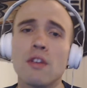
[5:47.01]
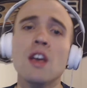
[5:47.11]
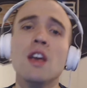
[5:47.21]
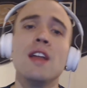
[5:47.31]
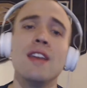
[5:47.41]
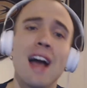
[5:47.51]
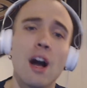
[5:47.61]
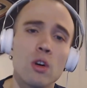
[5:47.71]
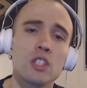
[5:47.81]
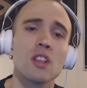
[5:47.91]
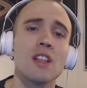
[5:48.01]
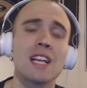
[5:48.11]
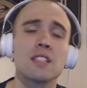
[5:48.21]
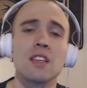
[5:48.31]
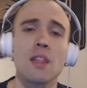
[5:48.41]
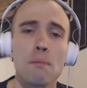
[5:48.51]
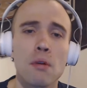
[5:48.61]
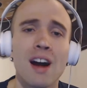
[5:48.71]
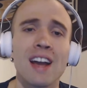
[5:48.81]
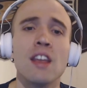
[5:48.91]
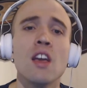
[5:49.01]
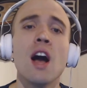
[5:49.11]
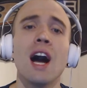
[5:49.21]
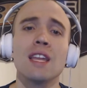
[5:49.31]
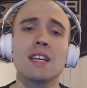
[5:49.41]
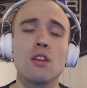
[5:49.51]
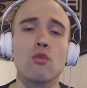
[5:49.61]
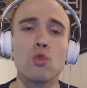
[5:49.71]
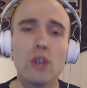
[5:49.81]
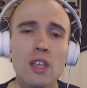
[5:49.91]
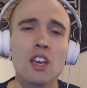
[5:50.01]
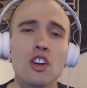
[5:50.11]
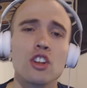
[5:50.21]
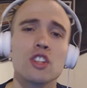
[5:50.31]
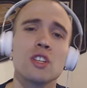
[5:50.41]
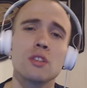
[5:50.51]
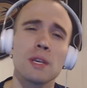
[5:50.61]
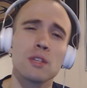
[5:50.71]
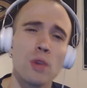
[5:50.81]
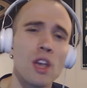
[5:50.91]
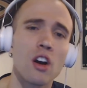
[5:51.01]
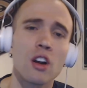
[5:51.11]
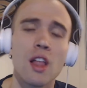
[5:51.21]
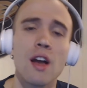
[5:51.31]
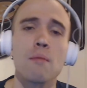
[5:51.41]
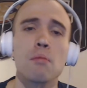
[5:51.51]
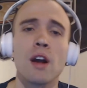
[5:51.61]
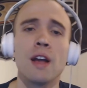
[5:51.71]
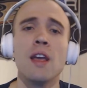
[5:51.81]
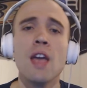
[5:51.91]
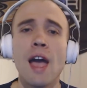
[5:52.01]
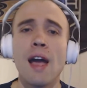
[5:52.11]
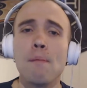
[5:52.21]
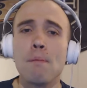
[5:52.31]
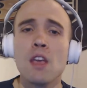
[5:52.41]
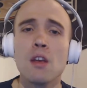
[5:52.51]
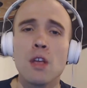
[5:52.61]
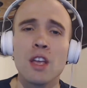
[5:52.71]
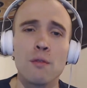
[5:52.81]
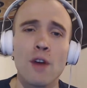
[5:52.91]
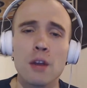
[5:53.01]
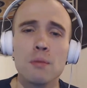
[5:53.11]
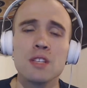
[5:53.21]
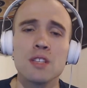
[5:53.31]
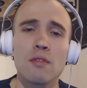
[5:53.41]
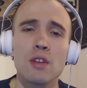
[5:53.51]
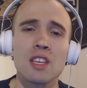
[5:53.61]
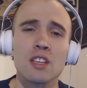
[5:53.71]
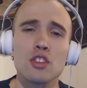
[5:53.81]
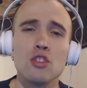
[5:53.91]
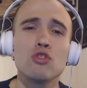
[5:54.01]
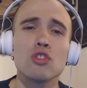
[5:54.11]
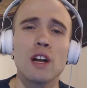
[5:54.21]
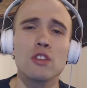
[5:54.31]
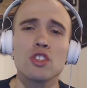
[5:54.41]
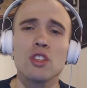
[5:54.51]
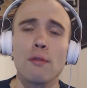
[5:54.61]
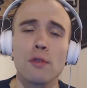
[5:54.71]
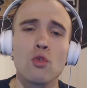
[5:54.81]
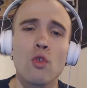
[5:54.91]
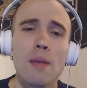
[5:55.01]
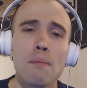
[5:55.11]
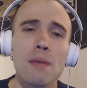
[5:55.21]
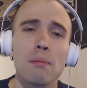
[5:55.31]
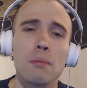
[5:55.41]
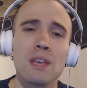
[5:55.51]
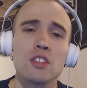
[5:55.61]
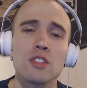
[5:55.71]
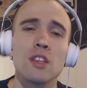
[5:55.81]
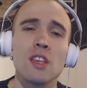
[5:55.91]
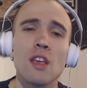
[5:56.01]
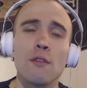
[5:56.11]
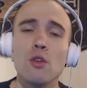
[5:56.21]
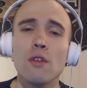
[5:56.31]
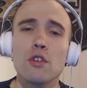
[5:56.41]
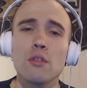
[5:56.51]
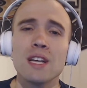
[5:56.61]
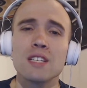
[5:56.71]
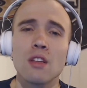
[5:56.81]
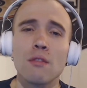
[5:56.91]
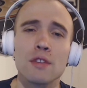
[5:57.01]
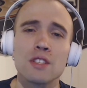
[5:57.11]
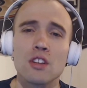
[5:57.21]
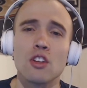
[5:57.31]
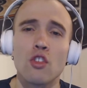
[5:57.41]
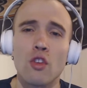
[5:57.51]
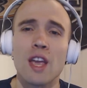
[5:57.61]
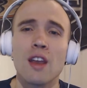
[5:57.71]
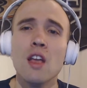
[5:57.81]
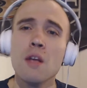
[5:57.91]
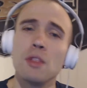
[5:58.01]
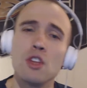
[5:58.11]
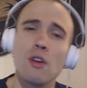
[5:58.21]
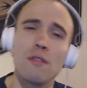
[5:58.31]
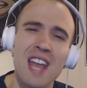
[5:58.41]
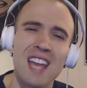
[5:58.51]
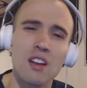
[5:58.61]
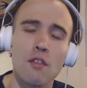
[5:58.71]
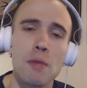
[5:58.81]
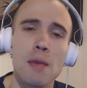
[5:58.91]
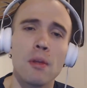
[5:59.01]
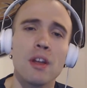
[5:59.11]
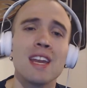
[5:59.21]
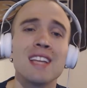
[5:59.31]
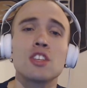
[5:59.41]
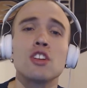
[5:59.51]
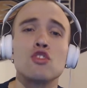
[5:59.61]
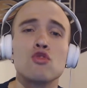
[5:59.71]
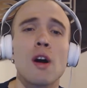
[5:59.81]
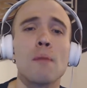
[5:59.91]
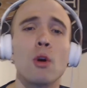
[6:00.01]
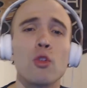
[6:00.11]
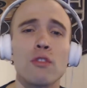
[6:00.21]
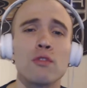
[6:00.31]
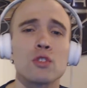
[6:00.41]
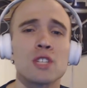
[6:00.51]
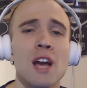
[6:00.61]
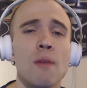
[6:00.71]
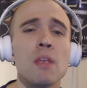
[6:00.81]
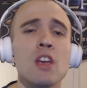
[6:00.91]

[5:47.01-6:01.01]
Now on to the last thing, the pride. I like to really encourage this because we are a lion pride and environment is everything. So you surround yourself with great people because if you have your mental and physical great, but then you have negative people in it, it's going to draw both of those down.